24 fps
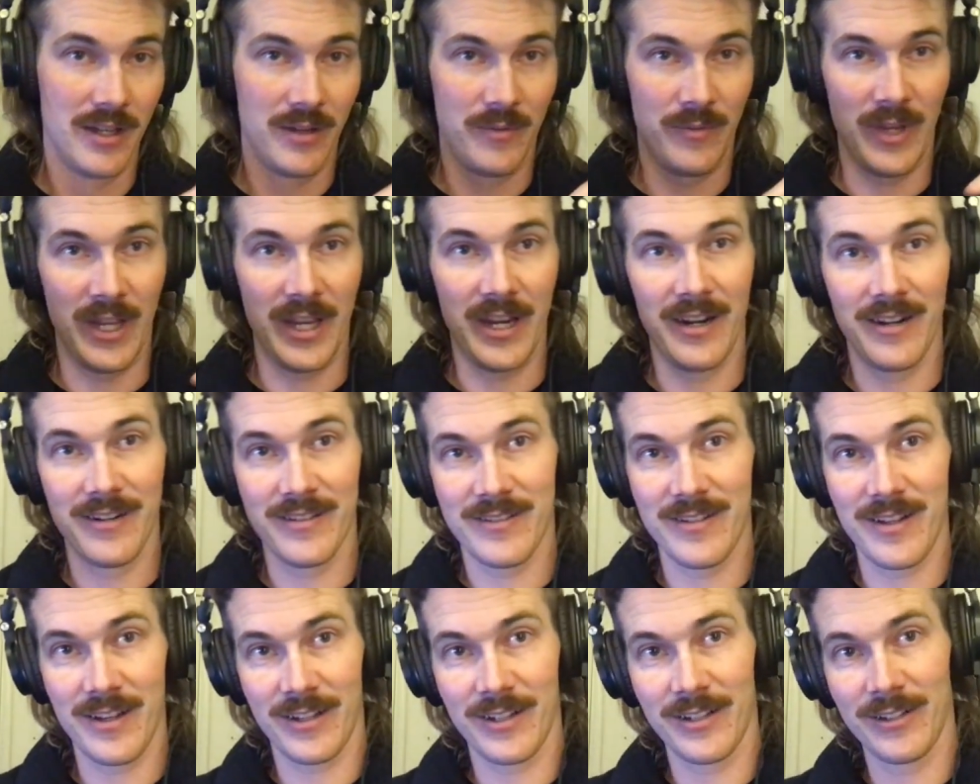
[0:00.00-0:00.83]
My hair
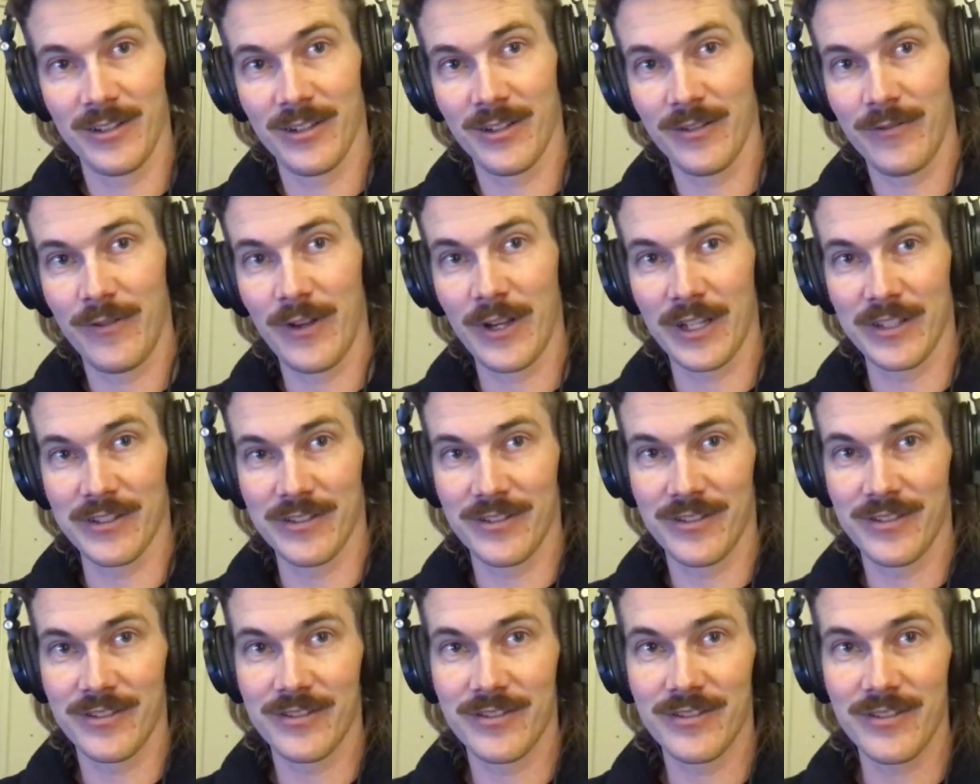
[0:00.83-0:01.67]
is not going to look fucking
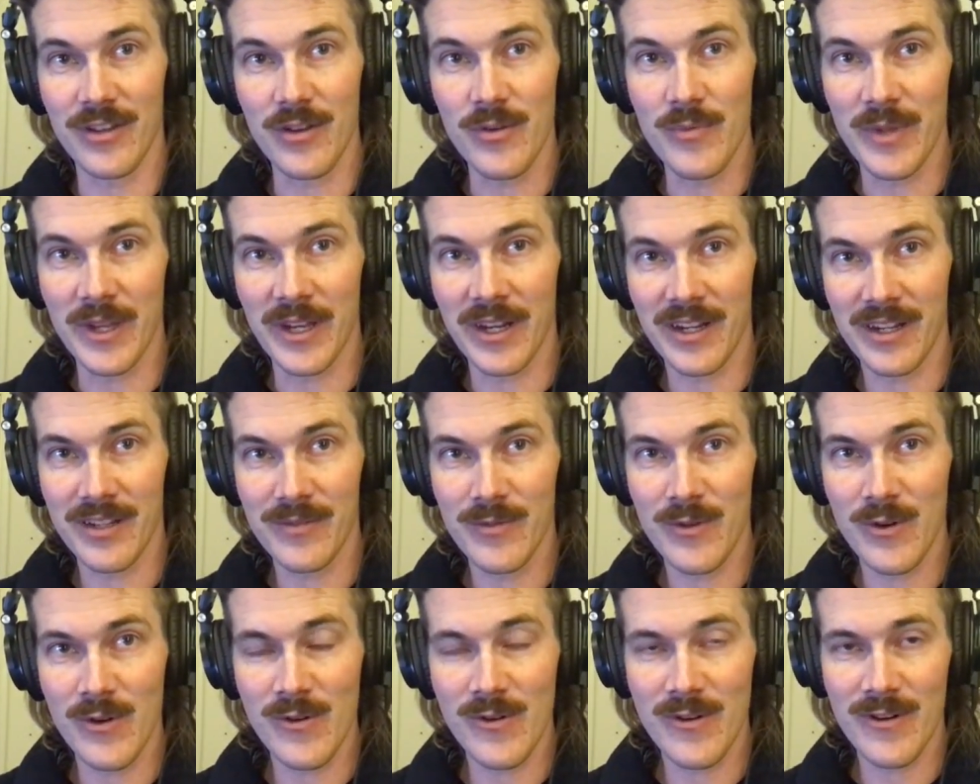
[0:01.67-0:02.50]
stupid
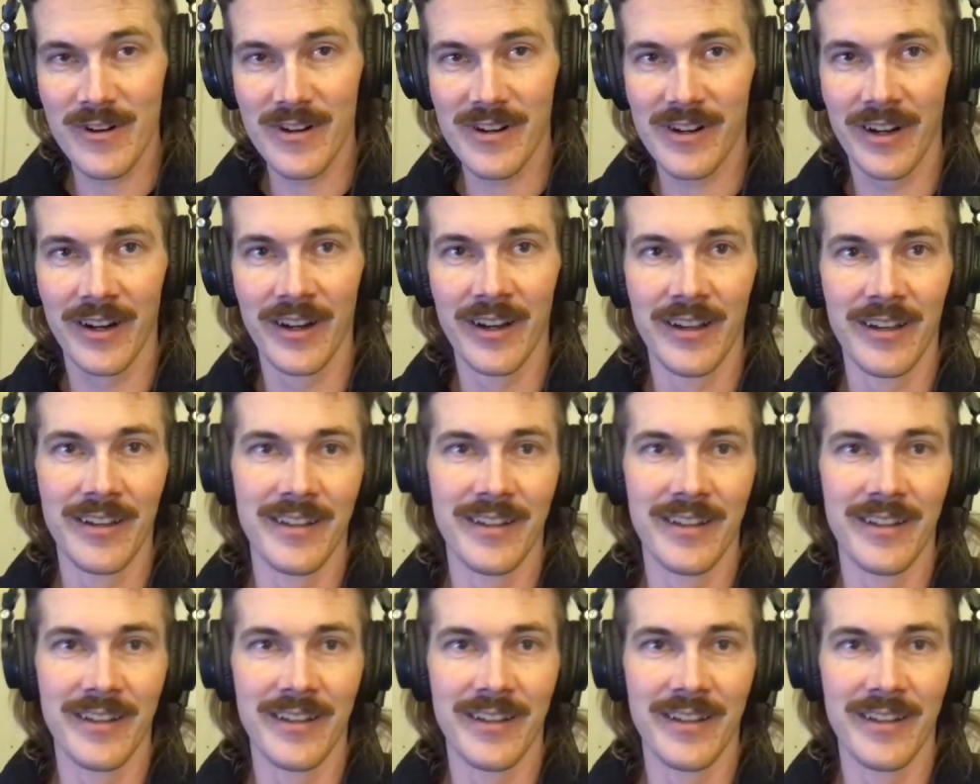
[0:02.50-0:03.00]
anymore.